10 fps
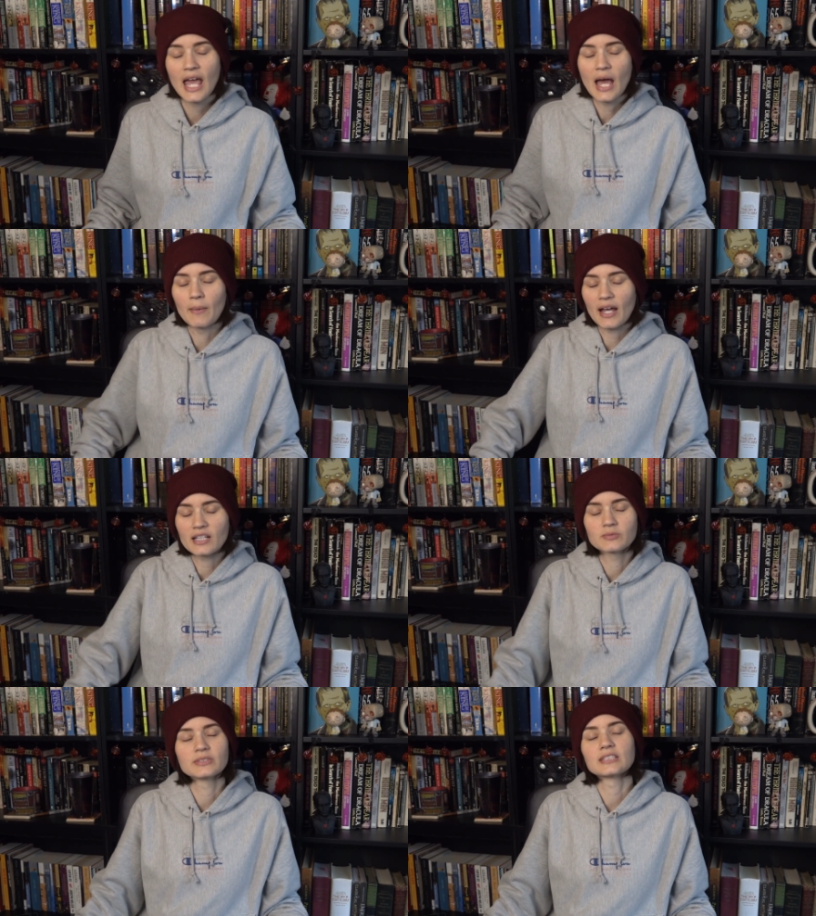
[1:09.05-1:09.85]
And my
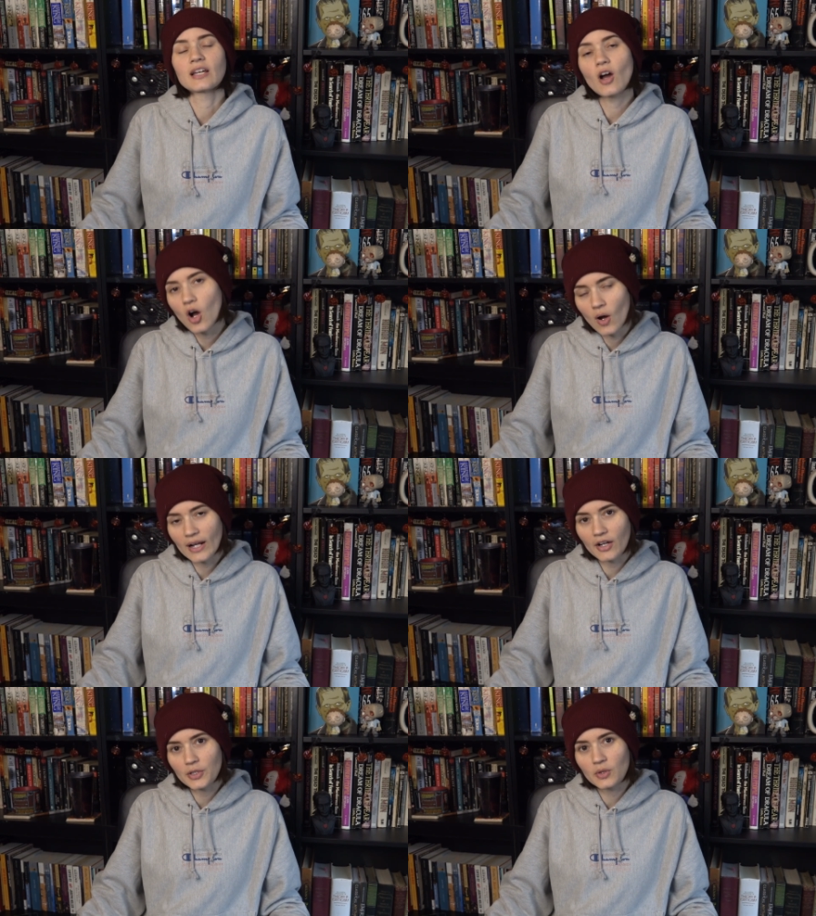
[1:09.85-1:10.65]
husband's like, Oh, I
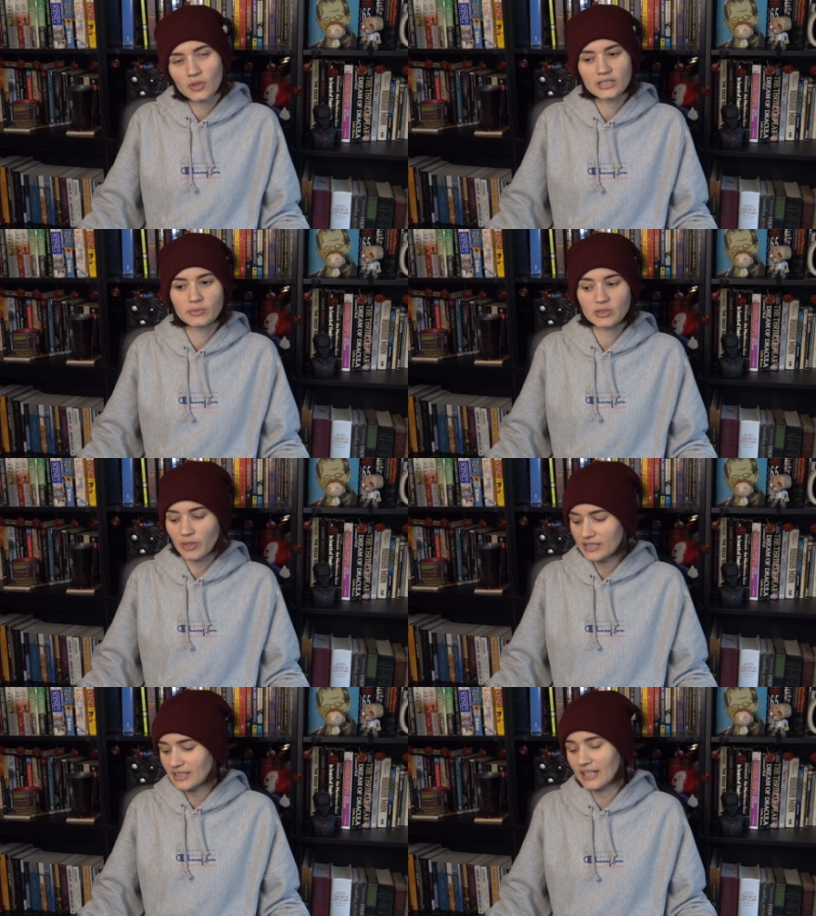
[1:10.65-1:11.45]
got you a Christmas
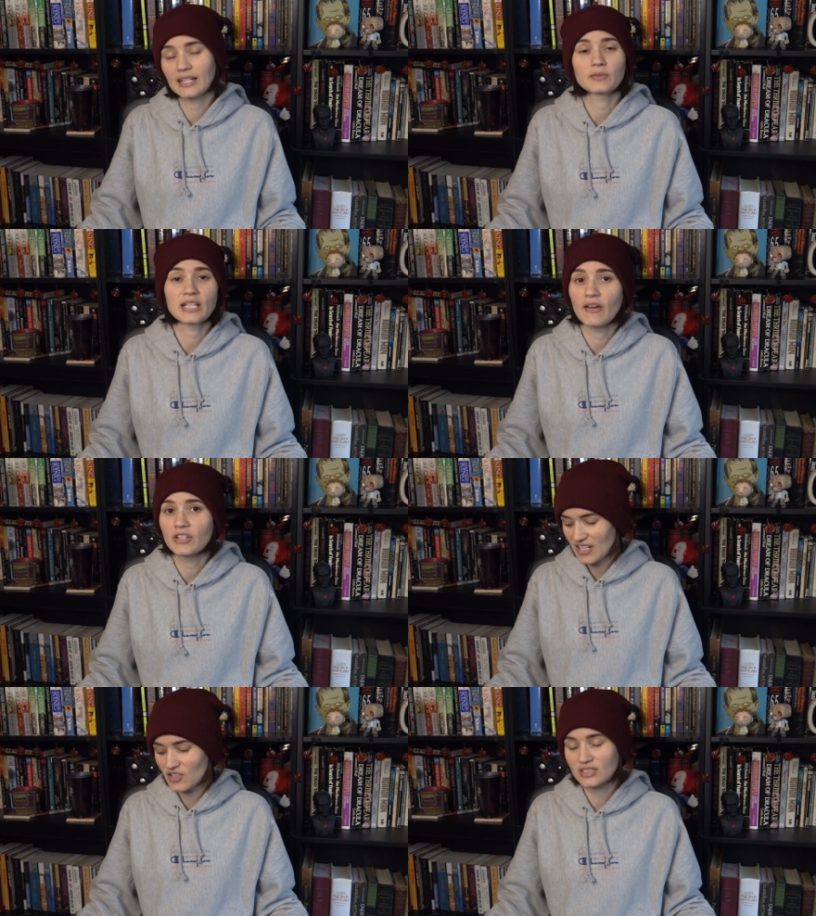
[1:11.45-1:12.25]
present. And I was
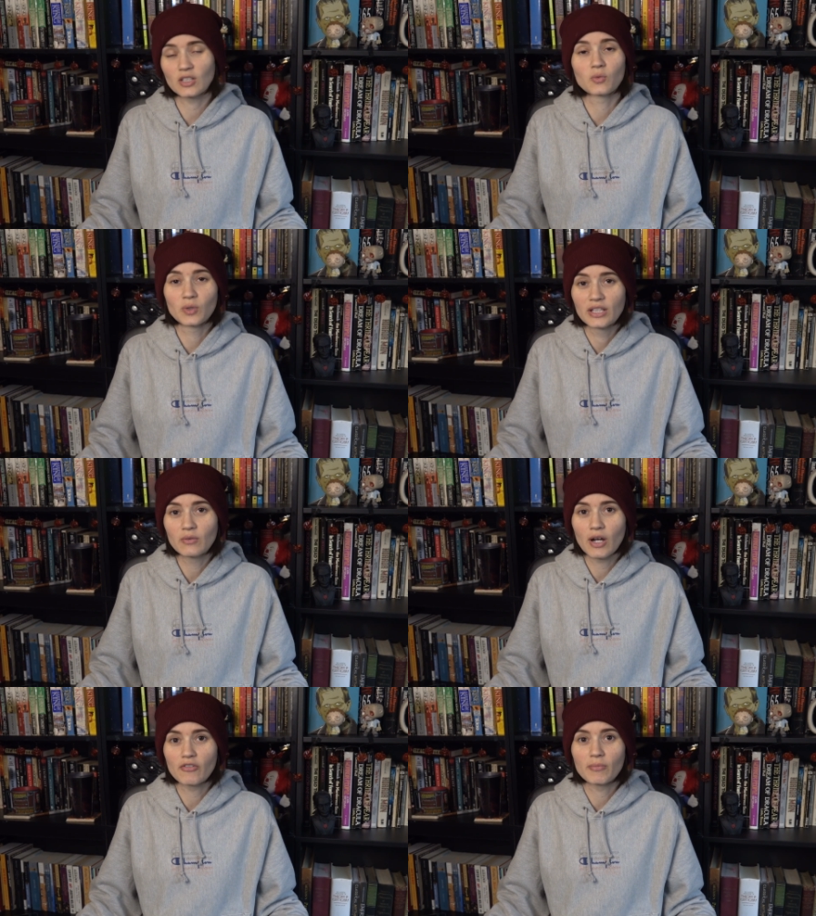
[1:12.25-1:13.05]
having just a really
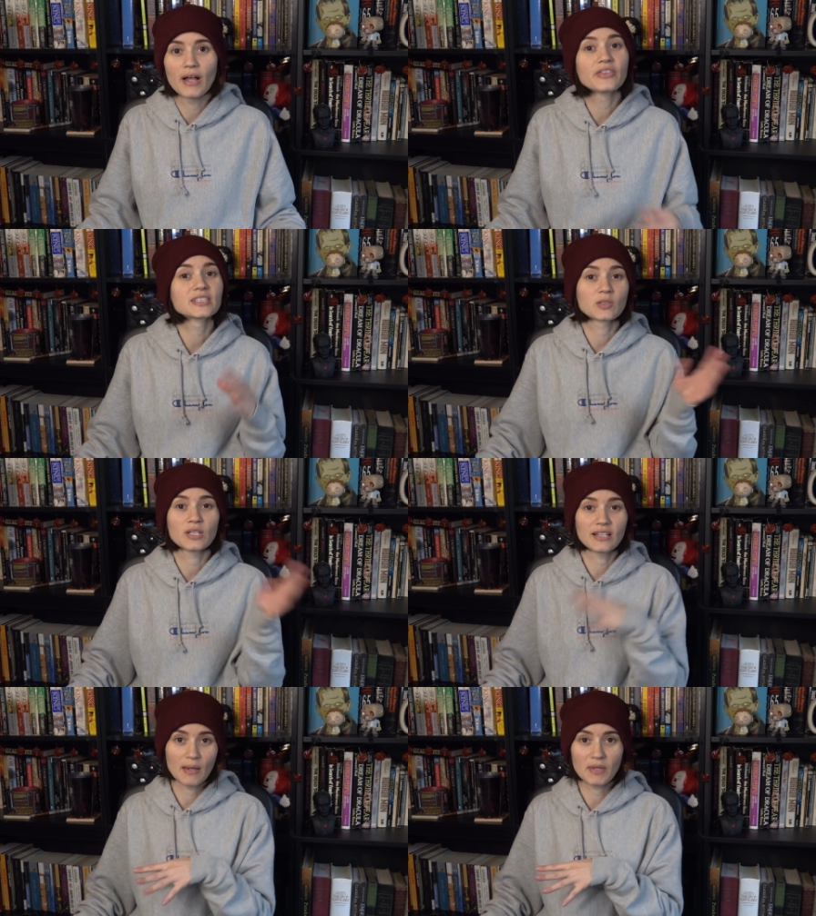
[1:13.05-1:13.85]
rough month. So
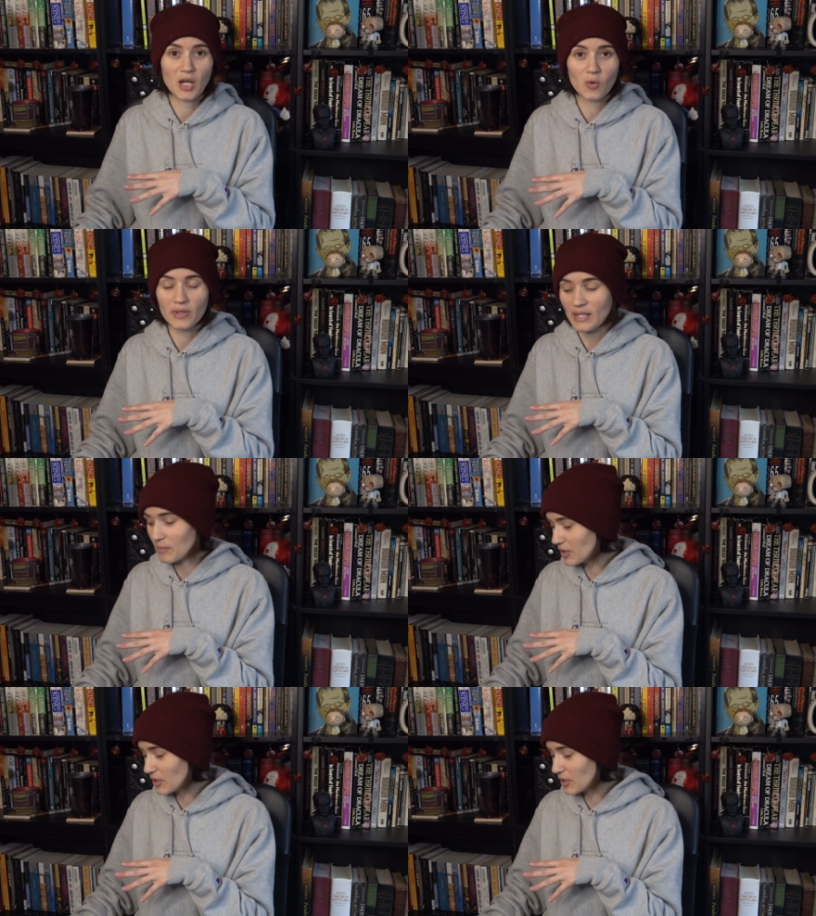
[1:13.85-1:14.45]
he let me open them